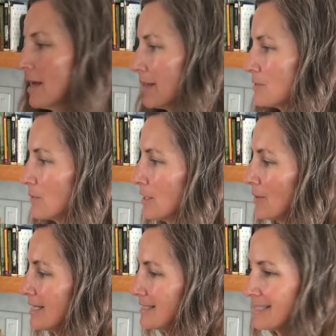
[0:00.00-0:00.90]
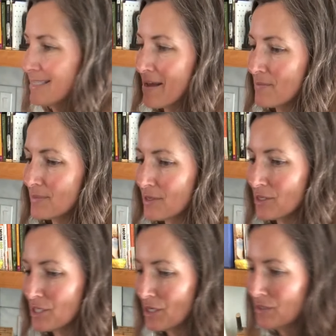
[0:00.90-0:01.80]
as a really great system. So I'll
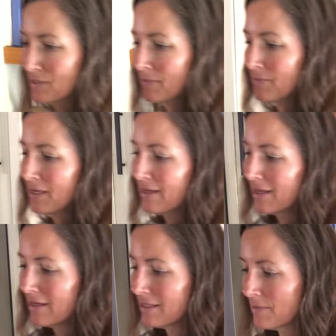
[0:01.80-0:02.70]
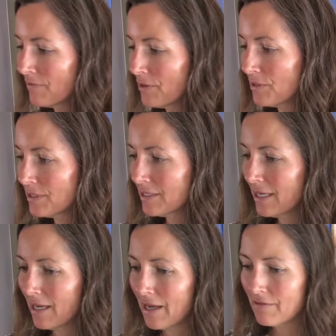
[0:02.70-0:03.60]
show you some photos
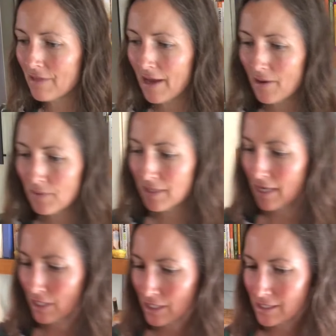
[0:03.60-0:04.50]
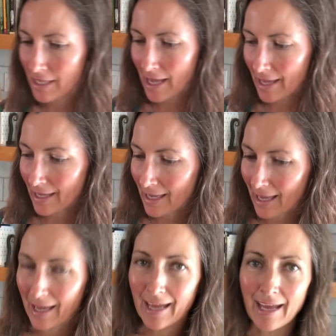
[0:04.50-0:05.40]
of that, what that looks like,
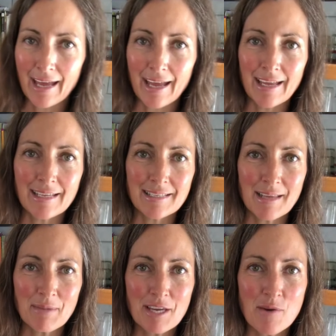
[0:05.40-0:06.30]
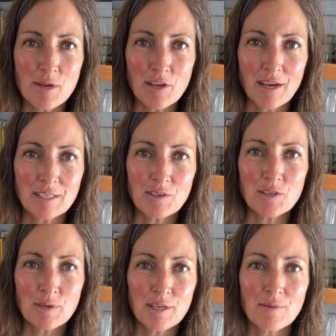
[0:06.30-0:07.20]
and let me know what you guys are
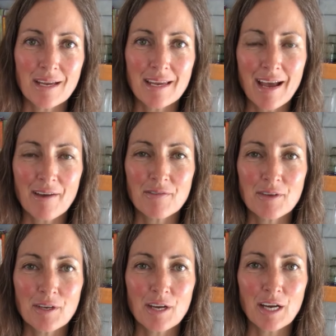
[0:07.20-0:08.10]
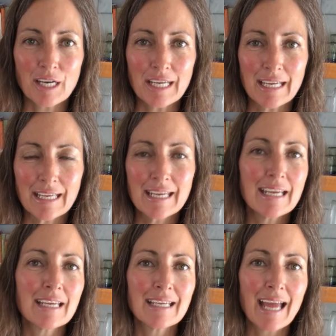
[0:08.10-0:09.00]
doing right now for your garden.
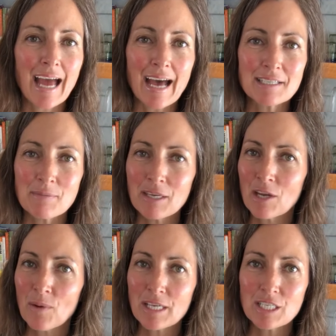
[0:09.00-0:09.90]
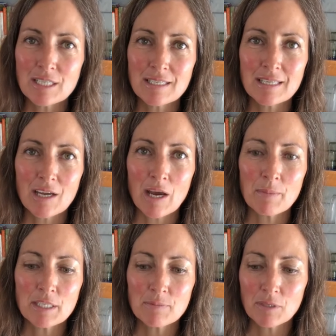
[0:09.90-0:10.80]
Ask me any questions in the
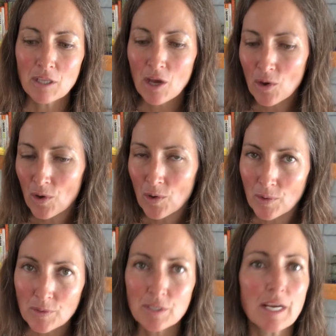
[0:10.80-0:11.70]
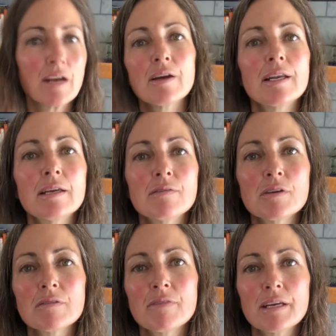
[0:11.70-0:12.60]
comments below, share any of
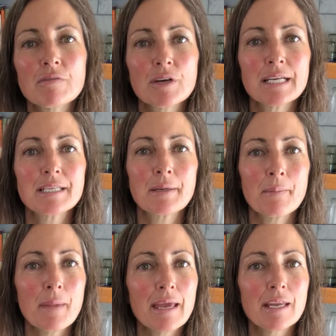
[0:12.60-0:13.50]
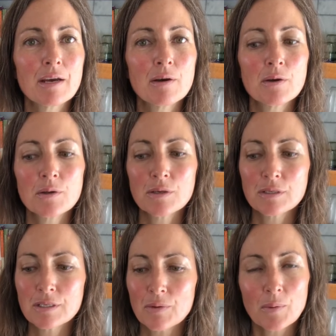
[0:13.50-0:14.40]
your favorite
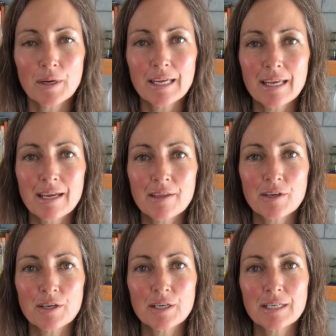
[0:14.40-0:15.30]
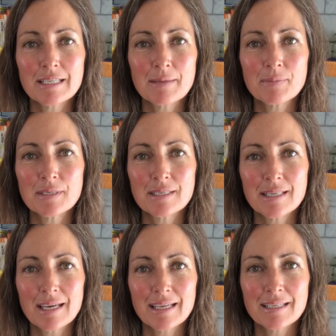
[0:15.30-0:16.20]
tomatoes or any other tips
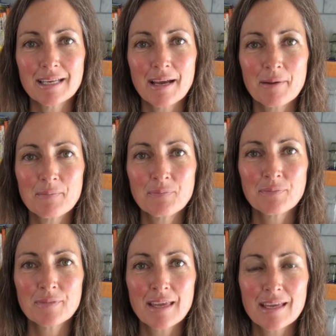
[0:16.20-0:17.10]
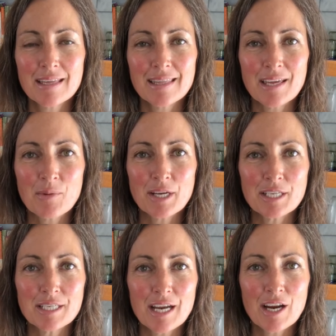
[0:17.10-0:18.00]
that you want to
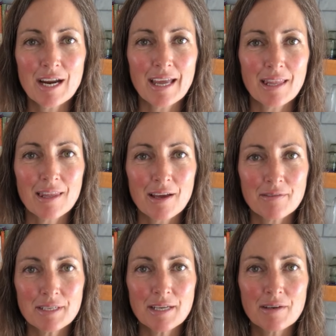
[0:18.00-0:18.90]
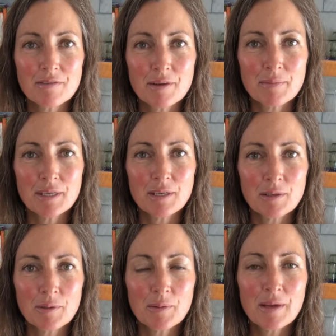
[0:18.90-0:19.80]
share. I love to hear from
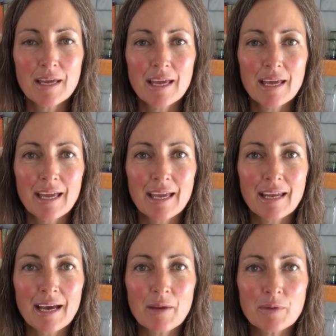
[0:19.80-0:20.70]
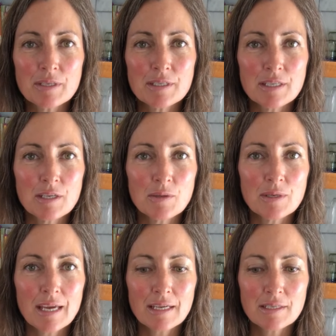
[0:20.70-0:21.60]
you, and I will see you
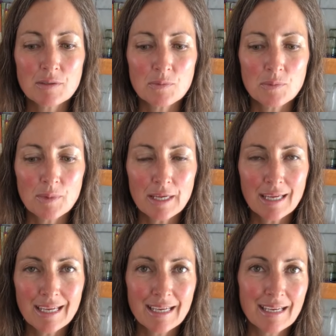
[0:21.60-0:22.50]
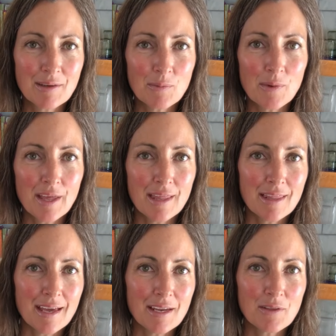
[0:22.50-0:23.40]
next week with
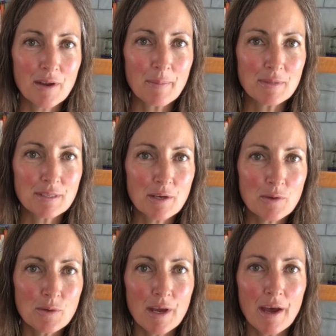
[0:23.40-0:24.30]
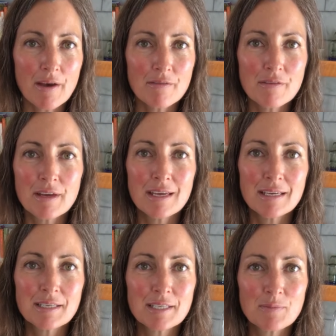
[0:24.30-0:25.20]
another episode of
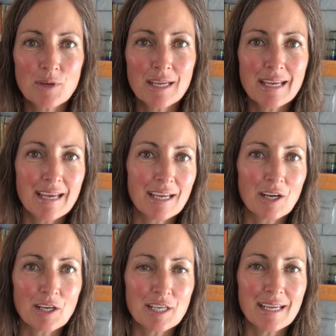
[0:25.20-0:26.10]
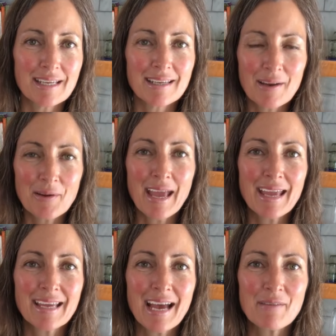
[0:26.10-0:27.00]
spring gardening. Okay,
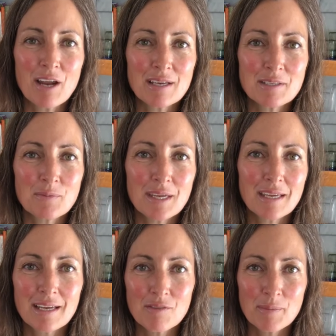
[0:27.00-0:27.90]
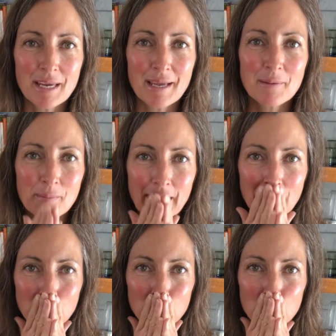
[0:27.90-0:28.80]
have an awesome weekend, everybody. Bye.